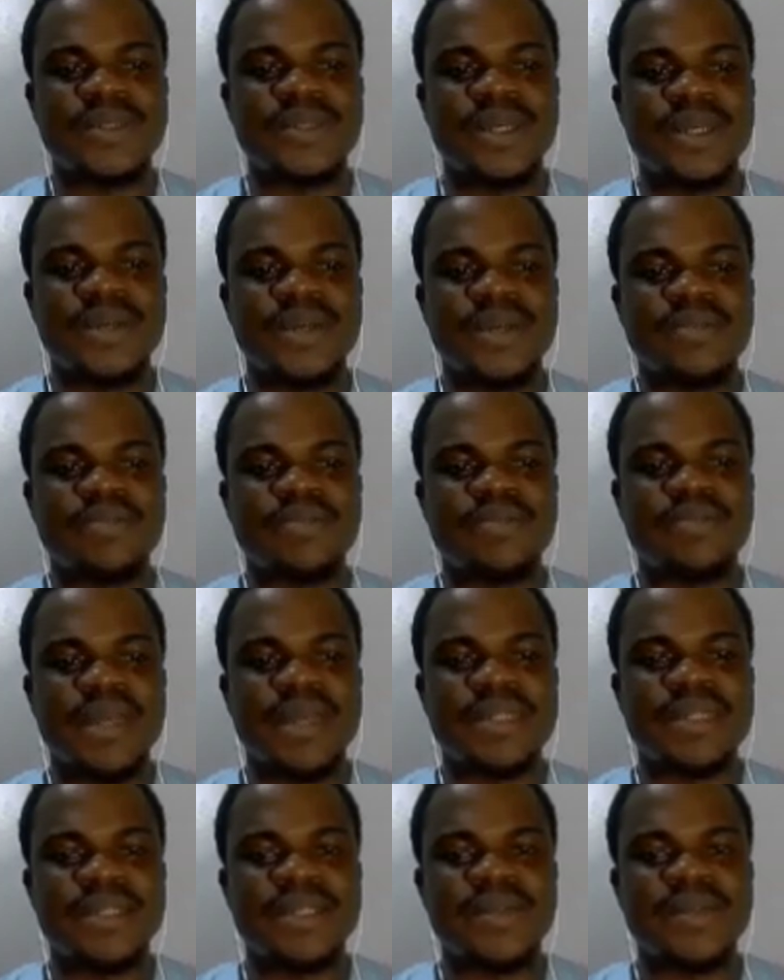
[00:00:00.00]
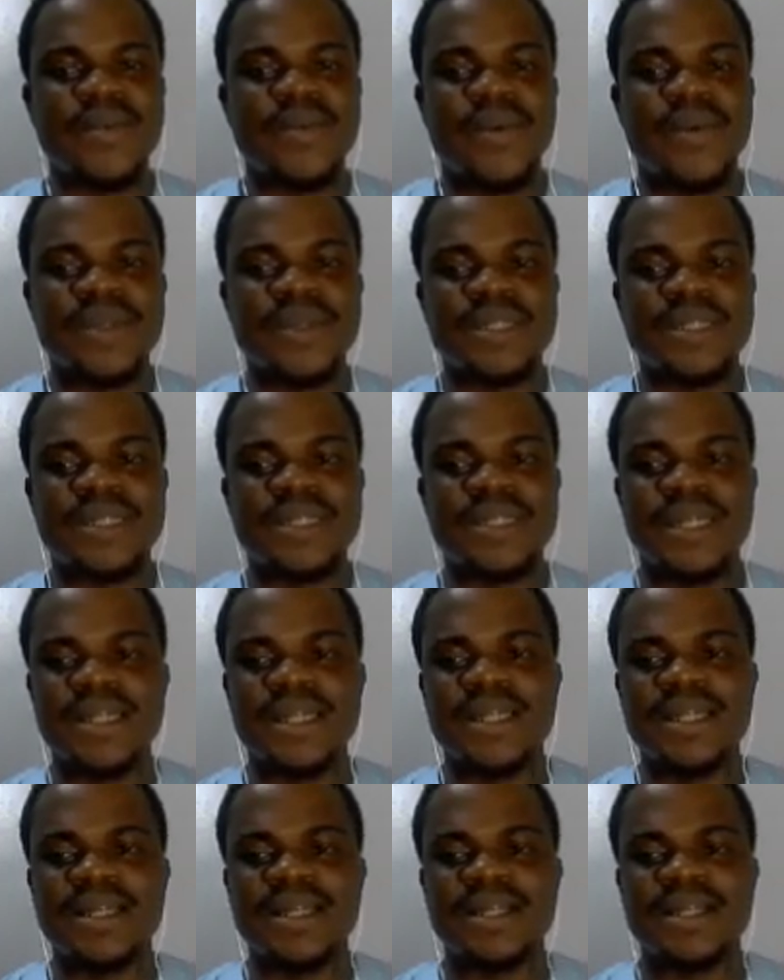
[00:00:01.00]
empathic words
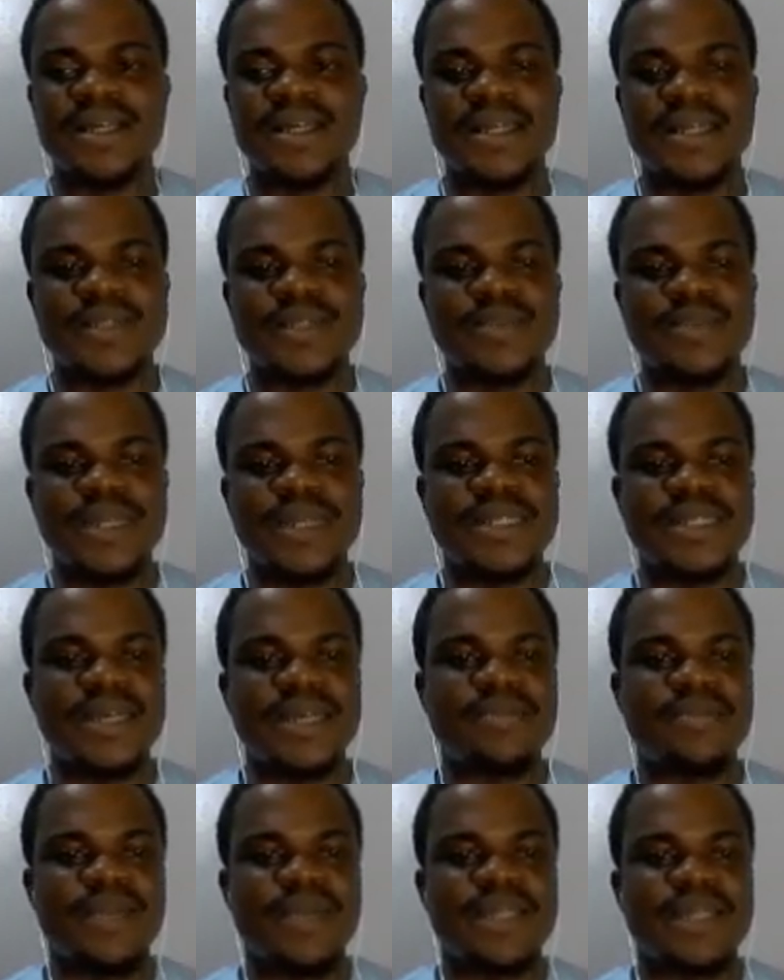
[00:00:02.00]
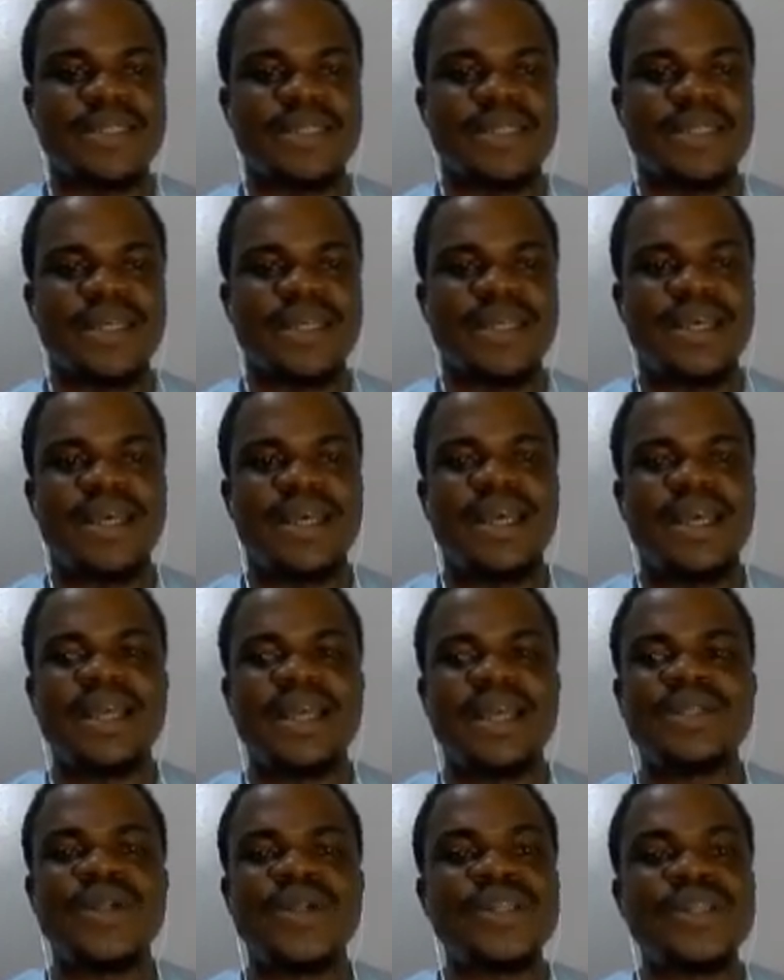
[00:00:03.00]
and express empathy.
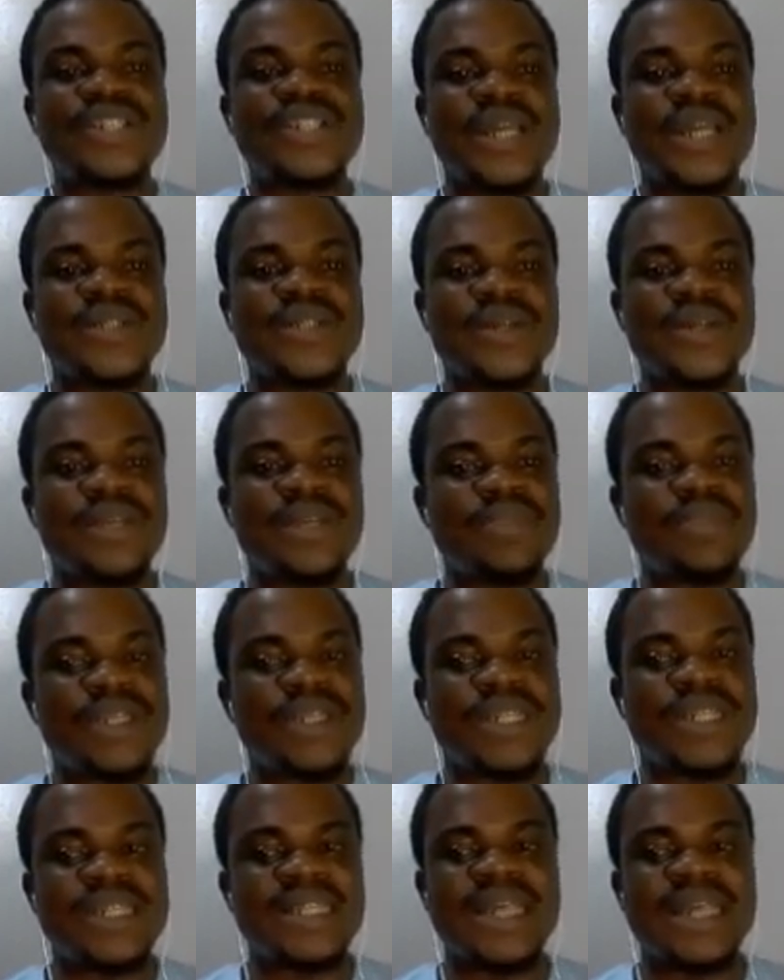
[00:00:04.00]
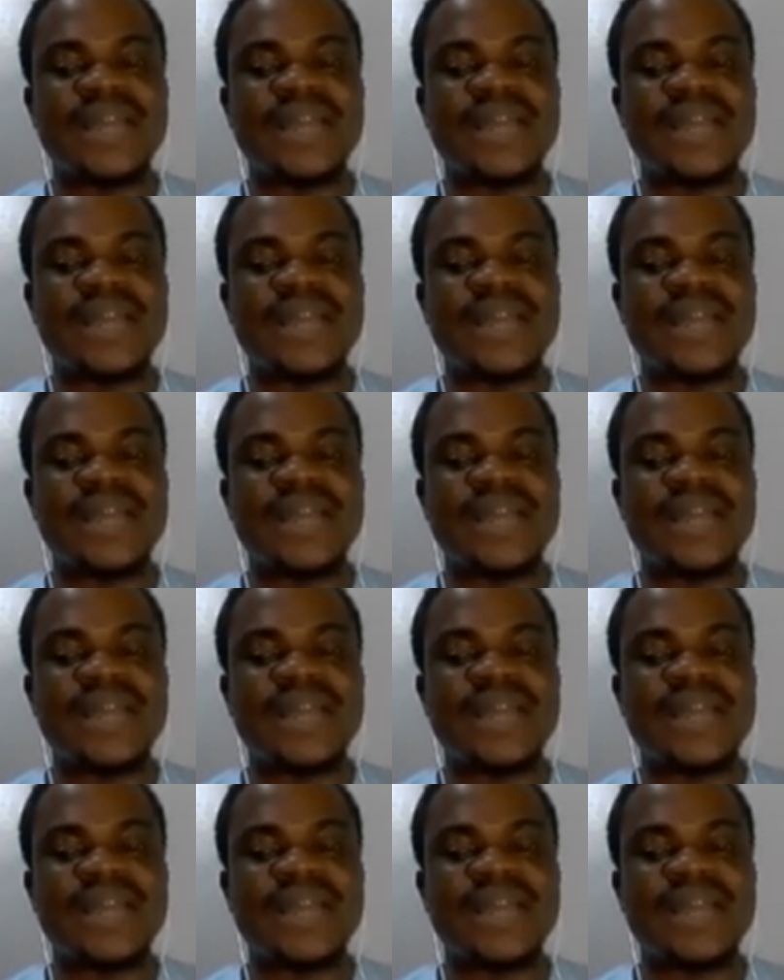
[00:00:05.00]
Don't shout on a patient